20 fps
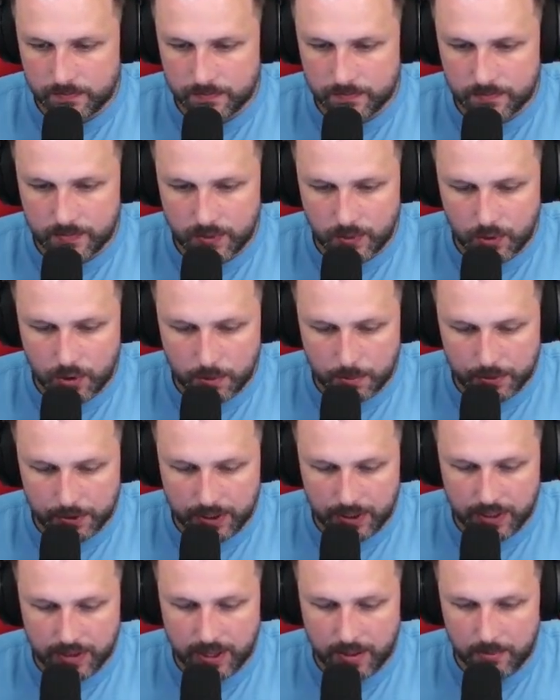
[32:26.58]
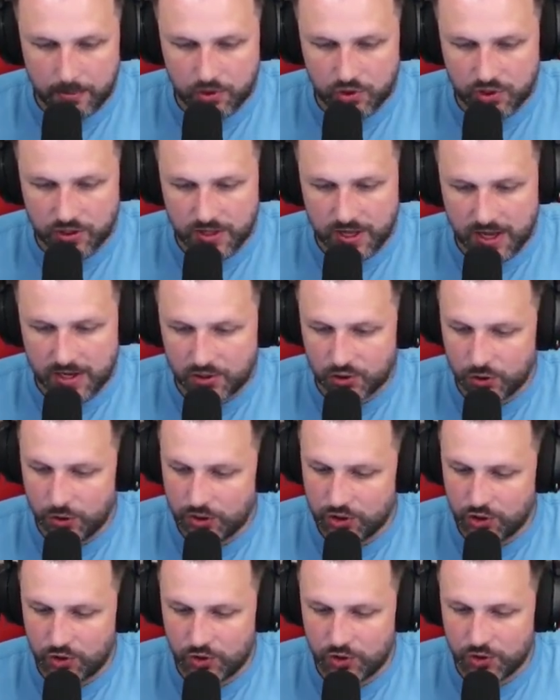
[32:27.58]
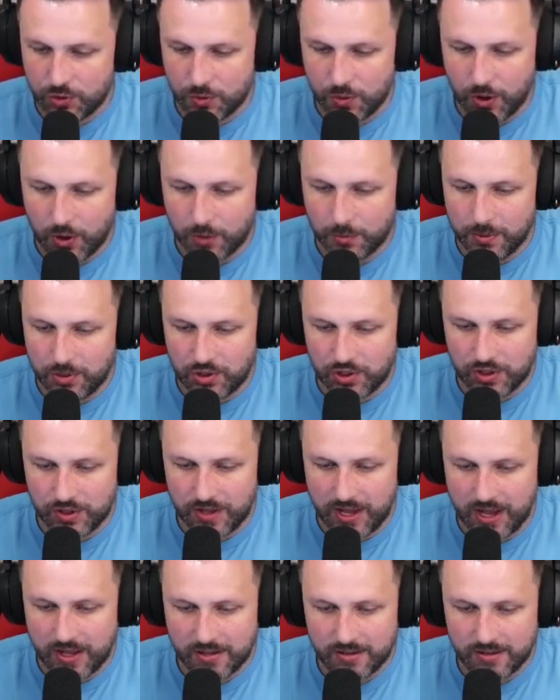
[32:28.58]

I completed that mission there, so it's just a world mission, that.